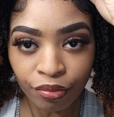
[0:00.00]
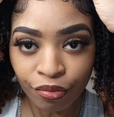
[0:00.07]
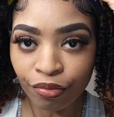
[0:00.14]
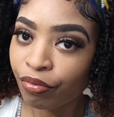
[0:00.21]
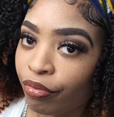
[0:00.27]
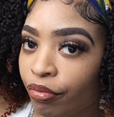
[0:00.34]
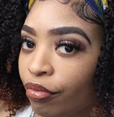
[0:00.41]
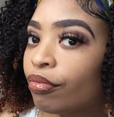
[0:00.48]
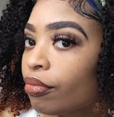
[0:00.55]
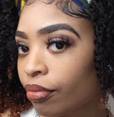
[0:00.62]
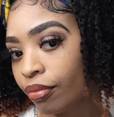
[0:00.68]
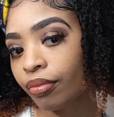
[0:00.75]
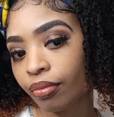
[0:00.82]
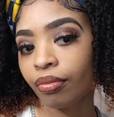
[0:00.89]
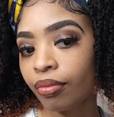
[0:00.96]
It looks a little
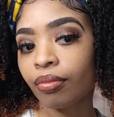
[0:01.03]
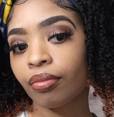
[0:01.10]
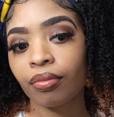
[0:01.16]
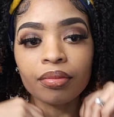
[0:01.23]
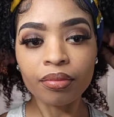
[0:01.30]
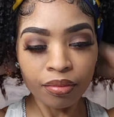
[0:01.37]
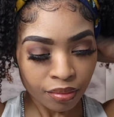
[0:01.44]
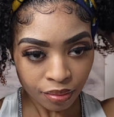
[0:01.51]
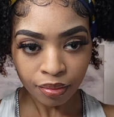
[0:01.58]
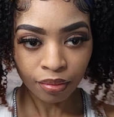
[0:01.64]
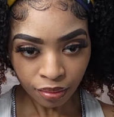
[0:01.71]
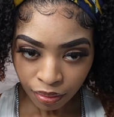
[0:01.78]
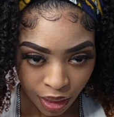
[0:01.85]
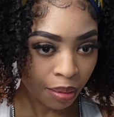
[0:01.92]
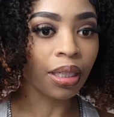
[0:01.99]
bit more blue on
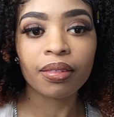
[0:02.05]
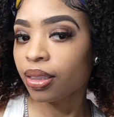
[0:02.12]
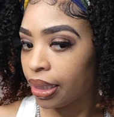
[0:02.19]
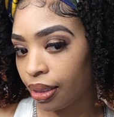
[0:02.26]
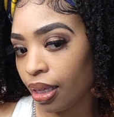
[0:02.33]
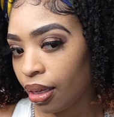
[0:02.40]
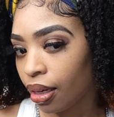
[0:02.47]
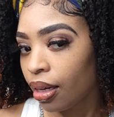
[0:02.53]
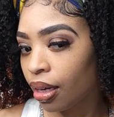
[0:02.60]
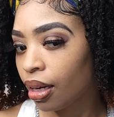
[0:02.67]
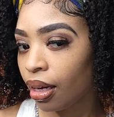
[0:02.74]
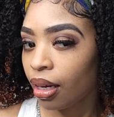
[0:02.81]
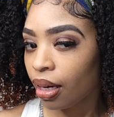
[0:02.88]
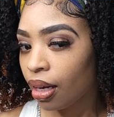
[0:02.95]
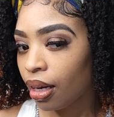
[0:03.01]
camera, but it's actually
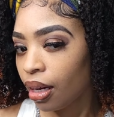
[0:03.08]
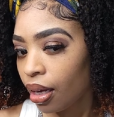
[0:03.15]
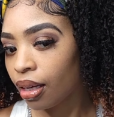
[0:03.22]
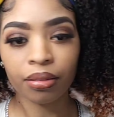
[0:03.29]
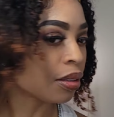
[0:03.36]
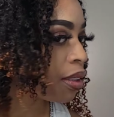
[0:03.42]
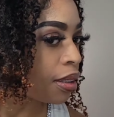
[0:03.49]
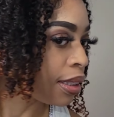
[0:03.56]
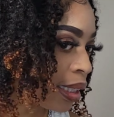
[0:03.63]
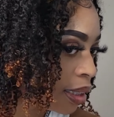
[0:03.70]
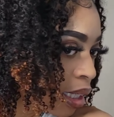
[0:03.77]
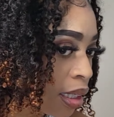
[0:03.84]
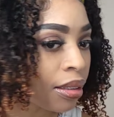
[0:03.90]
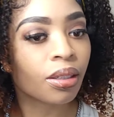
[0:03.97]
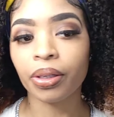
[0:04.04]
purple,
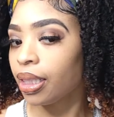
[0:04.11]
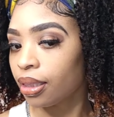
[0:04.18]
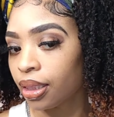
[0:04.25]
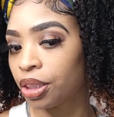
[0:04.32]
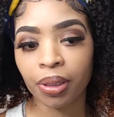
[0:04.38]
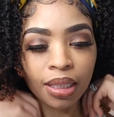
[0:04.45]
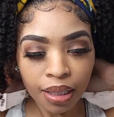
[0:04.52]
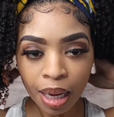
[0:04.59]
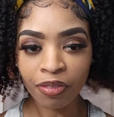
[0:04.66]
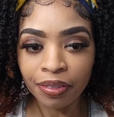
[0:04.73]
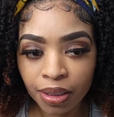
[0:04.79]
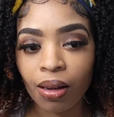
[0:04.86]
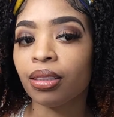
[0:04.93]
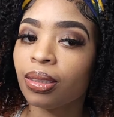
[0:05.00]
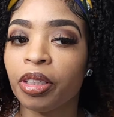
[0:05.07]
and I thought that was
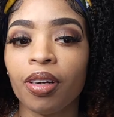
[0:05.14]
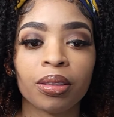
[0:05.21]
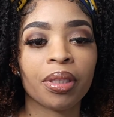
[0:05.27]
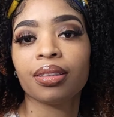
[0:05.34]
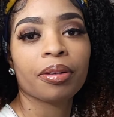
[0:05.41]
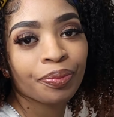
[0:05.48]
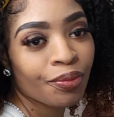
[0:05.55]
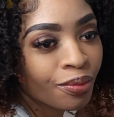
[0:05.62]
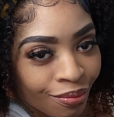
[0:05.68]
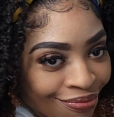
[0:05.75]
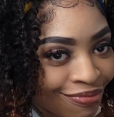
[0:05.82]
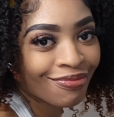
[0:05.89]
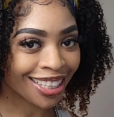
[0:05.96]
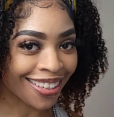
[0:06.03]
so cute.